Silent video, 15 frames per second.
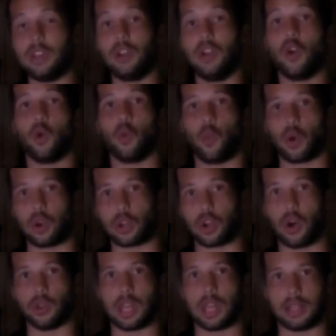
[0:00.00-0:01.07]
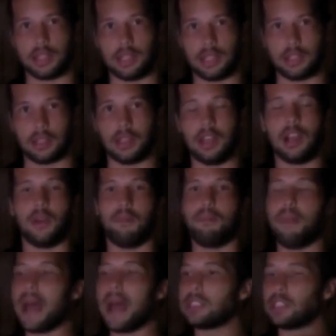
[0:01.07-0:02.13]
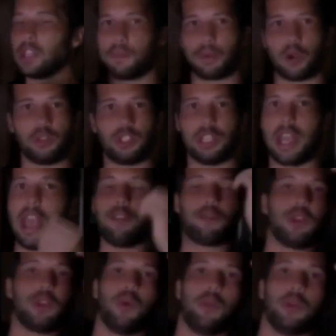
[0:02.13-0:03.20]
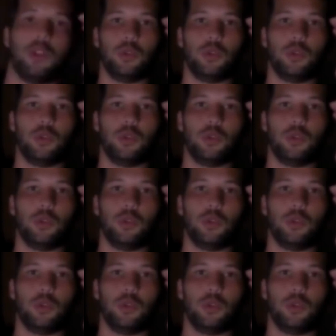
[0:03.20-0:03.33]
Think of your short-term goals. Make sure your mother works less,